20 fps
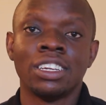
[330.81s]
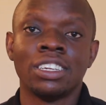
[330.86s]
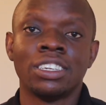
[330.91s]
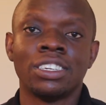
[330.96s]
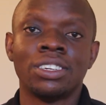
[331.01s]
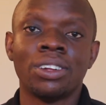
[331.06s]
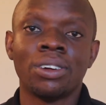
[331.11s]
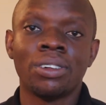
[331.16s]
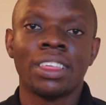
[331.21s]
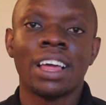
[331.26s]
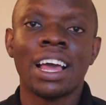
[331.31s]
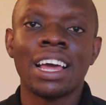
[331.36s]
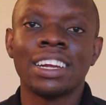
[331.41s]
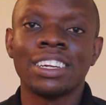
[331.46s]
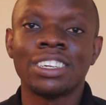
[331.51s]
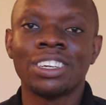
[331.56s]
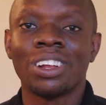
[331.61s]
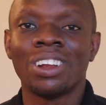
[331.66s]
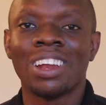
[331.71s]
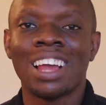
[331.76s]
So that
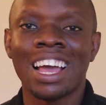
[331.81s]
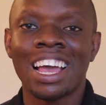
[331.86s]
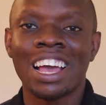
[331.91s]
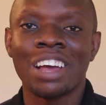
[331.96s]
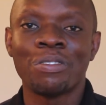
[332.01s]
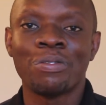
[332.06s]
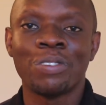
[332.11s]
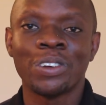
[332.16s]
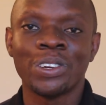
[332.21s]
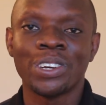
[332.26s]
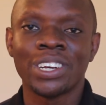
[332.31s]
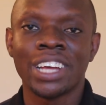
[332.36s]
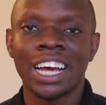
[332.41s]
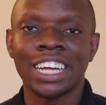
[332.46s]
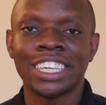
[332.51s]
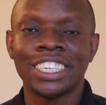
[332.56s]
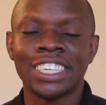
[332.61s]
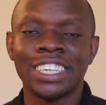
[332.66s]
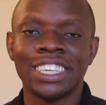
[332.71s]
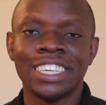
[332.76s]
is all I had for you
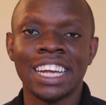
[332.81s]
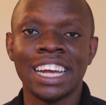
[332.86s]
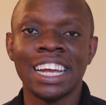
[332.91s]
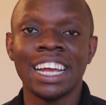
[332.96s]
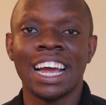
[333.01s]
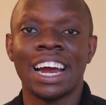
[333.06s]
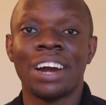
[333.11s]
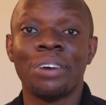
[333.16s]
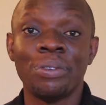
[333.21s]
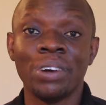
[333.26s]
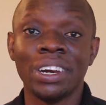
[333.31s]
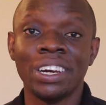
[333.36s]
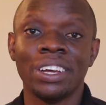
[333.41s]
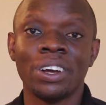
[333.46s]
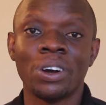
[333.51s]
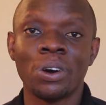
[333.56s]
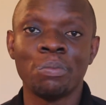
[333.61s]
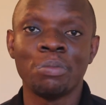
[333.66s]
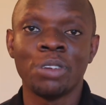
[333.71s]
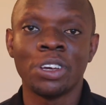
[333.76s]
guys today. I really
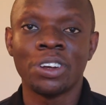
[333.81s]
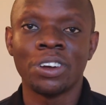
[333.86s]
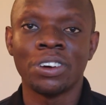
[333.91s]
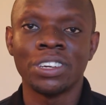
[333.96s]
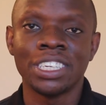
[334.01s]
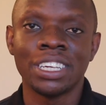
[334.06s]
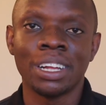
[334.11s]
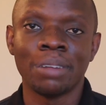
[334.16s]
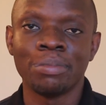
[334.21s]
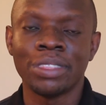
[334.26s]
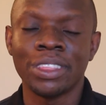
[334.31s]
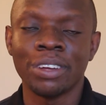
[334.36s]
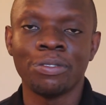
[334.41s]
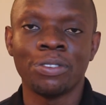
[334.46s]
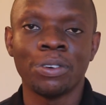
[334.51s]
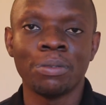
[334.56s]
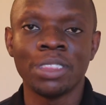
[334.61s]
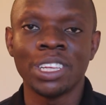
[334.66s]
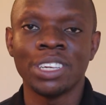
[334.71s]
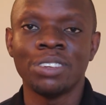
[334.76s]
hope you got something
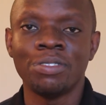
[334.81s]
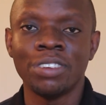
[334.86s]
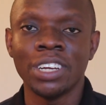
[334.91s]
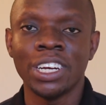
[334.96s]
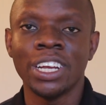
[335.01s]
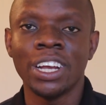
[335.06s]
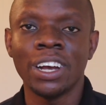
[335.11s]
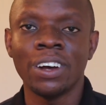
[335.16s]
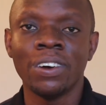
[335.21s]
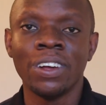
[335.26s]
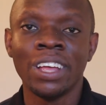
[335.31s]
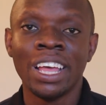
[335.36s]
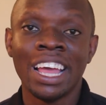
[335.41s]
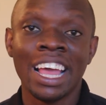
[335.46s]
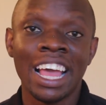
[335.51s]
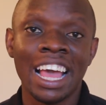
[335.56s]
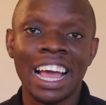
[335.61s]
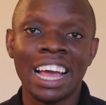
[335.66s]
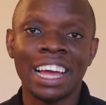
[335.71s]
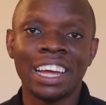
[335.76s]
from this video,
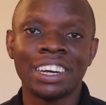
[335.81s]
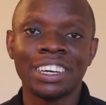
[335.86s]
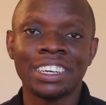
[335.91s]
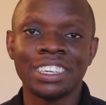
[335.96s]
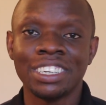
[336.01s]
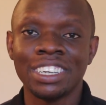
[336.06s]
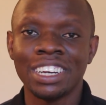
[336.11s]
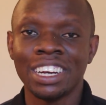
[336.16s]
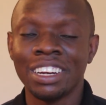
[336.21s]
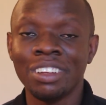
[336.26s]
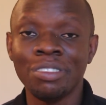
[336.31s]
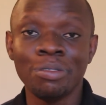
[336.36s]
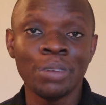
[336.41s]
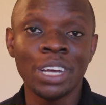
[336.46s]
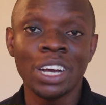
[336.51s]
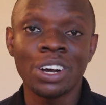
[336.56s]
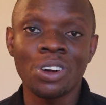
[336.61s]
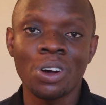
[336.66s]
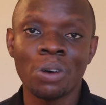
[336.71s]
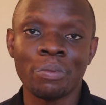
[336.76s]
and leave
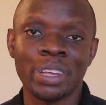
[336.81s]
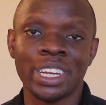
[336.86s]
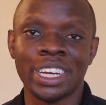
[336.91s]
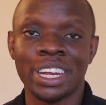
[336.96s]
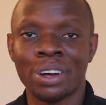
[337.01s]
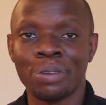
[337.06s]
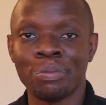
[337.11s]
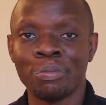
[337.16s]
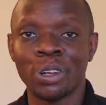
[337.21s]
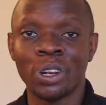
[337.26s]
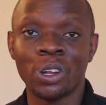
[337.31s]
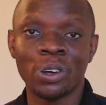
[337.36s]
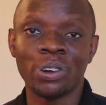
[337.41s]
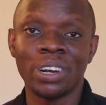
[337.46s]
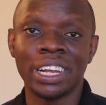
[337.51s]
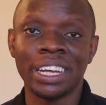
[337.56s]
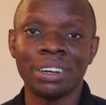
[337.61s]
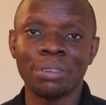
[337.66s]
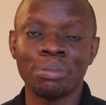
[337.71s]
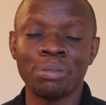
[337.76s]
me a comment down below
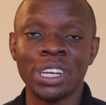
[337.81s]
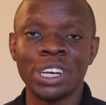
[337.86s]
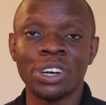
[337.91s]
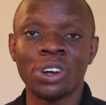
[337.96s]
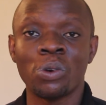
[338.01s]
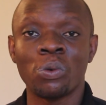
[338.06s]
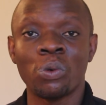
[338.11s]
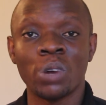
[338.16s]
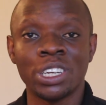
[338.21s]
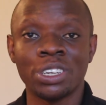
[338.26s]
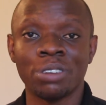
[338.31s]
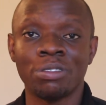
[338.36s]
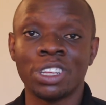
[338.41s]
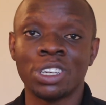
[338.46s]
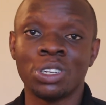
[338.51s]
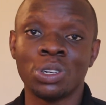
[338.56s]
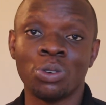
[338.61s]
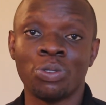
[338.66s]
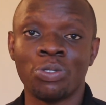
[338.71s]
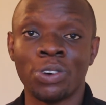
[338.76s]
letting me know which of the
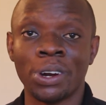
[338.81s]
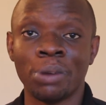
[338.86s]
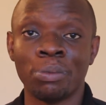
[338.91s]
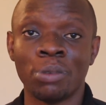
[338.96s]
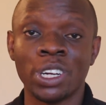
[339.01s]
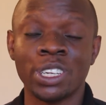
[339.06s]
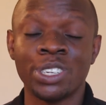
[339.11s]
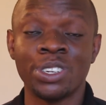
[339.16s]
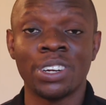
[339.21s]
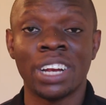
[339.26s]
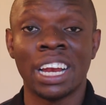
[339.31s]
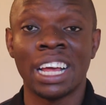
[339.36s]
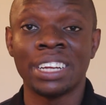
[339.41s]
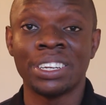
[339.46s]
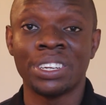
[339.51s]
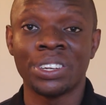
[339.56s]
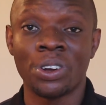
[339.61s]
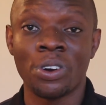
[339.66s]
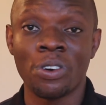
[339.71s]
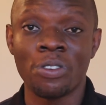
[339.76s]
two frameworks you'd
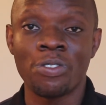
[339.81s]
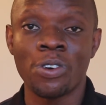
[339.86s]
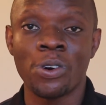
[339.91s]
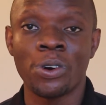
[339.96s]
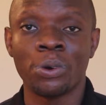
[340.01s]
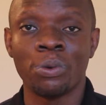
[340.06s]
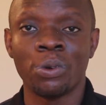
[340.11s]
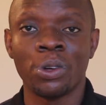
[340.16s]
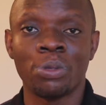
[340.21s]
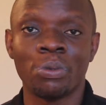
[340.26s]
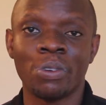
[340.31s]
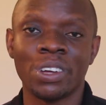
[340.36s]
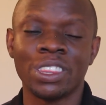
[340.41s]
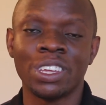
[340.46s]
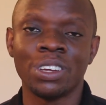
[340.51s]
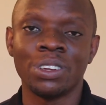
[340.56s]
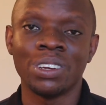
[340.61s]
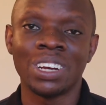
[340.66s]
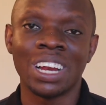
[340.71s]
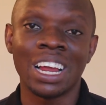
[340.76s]
like to go forward with,
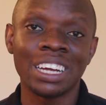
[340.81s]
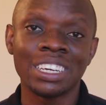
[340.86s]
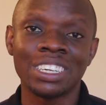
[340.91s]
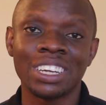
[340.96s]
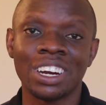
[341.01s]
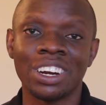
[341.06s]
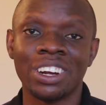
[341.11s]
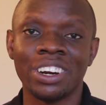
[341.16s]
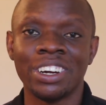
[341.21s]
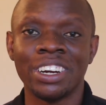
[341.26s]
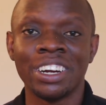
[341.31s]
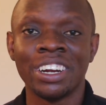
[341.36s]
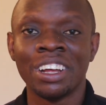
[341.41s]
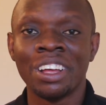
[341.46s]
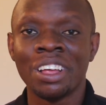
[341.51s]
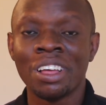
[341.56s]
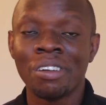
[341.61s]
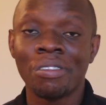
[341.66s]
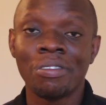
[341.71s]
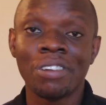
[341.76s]
whether you'd like to learn
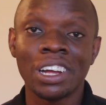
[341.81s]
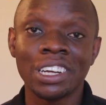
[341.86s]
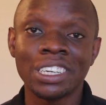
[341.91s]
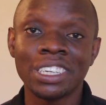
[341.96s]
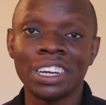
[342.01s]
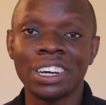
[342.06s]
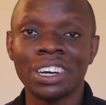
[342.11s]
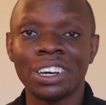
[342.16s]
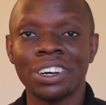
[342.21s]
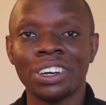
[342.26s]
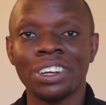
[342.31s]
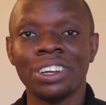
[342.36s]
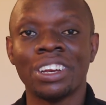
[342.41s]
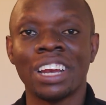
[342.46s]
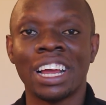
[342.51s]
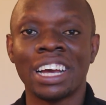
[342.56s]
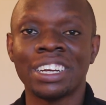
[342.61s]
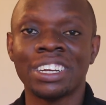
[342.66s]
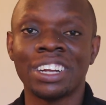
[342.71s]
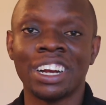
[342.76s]
Flutter or you'd
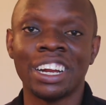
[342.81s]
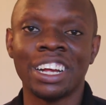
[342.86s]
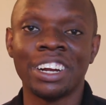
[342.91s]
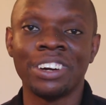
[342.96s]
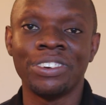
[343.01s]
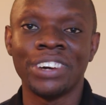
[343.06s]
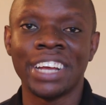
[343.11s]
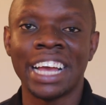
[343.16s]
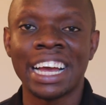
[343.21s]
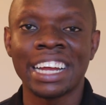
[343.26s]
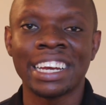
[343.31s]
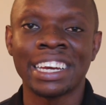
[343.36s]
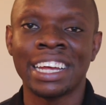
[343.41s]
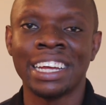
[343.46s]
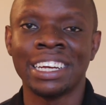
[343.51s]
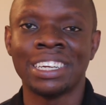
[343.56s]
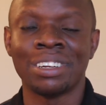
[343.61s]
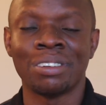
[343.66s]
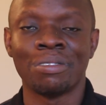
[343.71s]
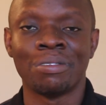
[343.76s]
like to learn React
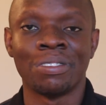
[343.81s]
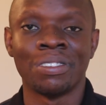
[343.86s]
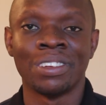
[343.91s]
Native.